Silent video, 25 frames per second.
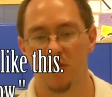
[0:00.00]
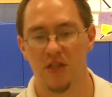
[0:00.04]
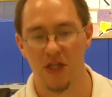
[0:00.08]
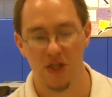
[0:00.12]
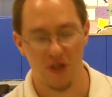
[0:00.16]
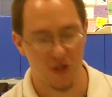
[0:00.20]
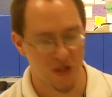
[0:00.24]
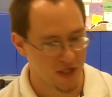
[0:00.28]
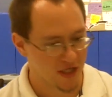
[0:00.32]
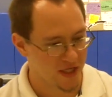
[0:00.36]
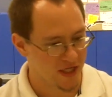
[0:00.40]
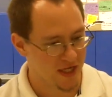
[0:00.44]

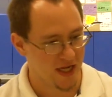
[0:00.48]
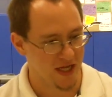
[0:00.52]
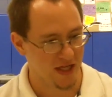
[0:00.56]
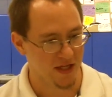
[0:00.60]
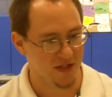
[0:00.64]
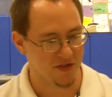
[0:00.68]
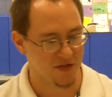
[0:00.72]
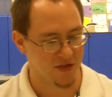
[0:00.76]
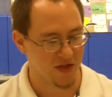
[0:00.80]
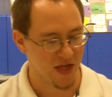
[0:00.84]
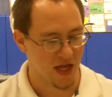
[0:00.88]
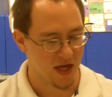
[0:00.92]
teaching
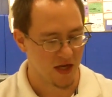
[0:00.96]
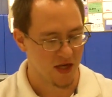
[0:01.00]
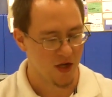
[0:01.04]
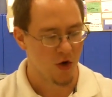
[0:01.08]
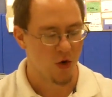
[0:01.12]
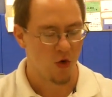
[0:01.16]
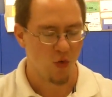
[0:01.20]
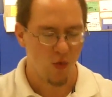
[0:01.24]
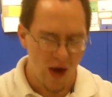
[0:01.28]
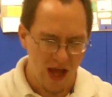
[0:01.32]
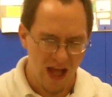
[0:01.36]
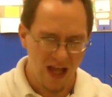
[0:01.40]
kids that,
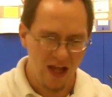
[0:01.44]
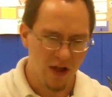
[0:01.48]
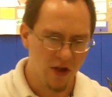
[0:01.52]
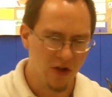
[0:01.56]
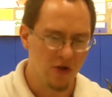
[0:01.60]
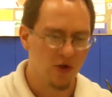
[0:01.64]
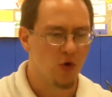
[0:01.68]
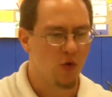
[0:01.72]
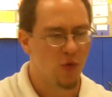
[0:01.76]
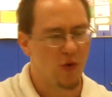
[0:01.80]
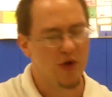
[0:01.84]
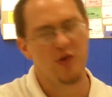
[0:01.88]

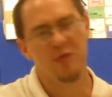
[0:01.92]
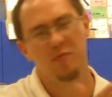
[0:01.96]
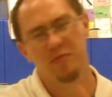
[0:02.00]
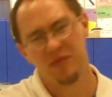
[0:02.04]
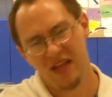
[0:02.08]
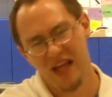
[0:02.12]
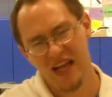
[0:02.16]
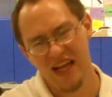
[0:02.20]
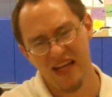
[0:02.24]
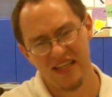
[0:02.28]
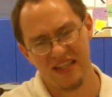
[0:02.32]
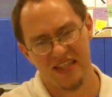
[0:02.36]
well, when you
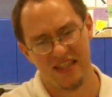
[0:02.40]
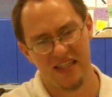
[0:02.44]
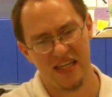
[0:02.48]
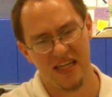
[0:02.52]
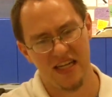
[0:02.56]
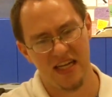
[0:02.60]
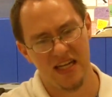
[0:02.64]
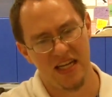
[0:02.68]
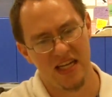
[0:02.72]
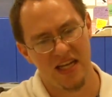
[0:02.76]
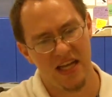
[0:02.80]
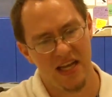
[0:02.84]
play
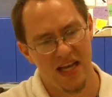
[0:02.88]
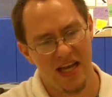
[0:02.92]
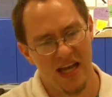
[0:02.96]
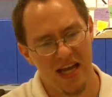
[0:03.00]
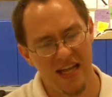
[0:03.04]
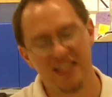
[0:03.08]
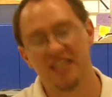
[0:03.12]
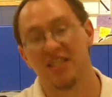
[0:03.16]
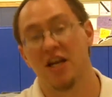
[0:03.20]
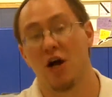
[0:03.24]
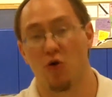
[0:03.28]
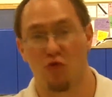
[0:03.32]
C,
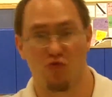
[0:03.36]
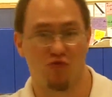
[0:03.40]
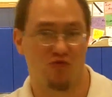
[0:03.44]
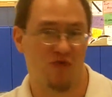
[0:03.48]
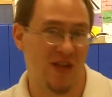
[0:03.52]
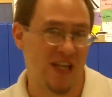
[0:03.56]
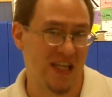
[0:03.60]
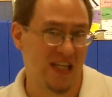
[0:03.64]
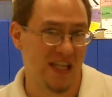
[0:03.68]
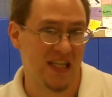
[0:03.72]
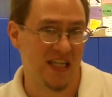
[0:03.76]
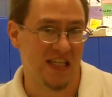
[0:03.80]
it's
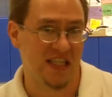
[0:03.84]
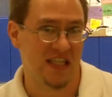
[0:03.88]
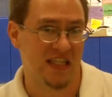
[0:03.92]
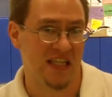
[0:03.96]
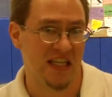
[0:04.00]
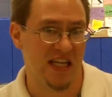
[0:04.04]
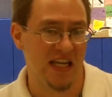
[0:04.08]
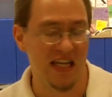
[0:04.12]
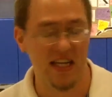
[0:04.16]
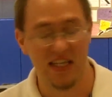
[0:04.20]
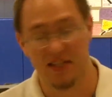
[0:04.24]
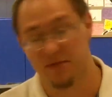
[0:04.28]
not really
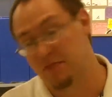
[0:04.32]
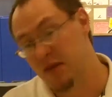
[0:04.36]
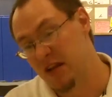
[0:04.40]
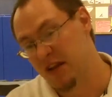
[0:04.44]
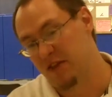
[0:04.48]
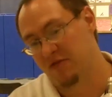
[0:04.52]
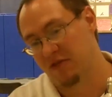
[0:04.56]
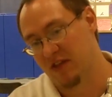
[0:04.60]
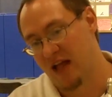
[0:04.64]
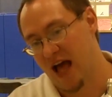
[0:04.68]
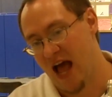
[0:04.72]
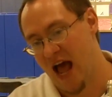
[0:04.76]
C, it's
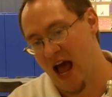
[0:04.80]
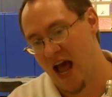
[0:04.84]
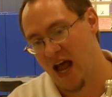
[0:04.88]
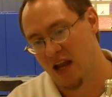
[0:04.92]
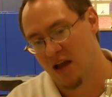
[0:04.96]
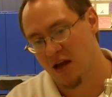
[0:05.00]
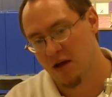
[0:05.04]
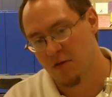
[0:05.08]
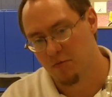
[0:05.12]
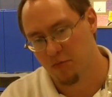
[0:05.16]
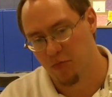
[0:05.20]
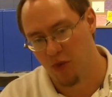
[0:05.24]
B
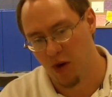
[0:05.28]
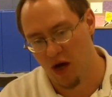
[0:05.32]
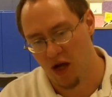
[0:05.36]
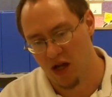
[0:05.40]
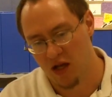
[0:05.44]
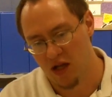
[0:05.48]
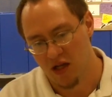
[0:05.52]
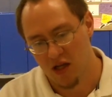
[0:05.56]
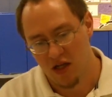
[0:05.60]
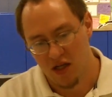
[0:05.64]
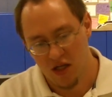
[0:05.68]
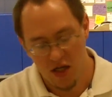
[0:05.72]
flat,
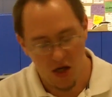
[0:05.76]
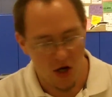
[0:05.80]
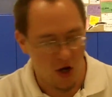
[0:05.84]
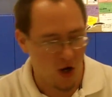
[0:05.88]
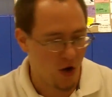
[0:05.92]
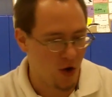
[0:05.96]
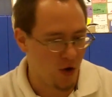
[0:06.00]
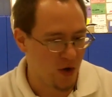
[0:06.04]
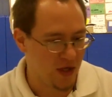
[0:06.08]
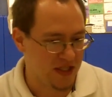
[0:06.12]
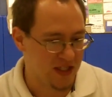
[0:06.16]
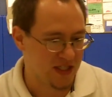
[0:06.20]
but you
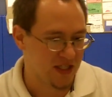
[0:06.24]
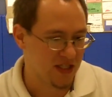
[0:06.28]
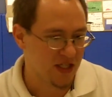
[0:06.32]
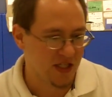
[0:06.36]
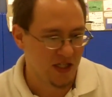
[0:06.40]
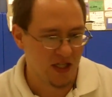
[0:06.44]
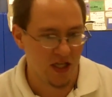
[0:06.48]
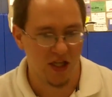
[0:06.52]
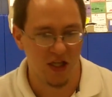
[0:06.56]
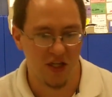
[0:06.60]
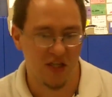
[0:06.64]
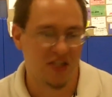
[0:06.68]
know,
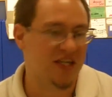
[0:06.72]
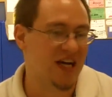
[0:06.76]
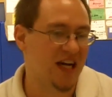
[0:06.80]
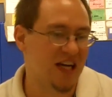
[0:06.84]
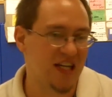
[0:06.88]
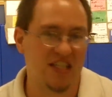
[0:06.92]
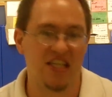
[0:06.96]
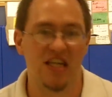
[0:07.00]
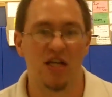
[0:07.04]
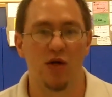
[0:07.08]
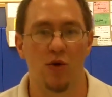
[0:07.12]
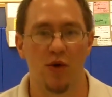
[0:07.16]
it's, you just
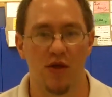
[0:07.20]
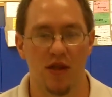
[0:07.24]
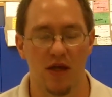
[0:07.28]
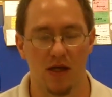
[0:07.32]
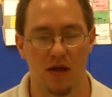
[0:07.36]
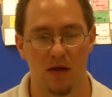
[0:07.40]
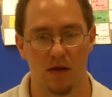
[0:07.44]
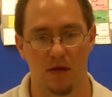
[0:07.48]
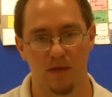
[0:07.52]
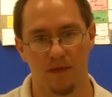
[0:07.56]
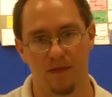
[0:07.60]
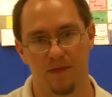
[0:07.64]
gotta deal with
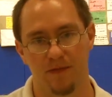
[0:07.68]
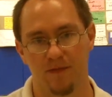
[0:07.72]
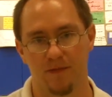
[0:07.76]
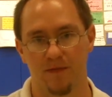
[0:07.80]
it.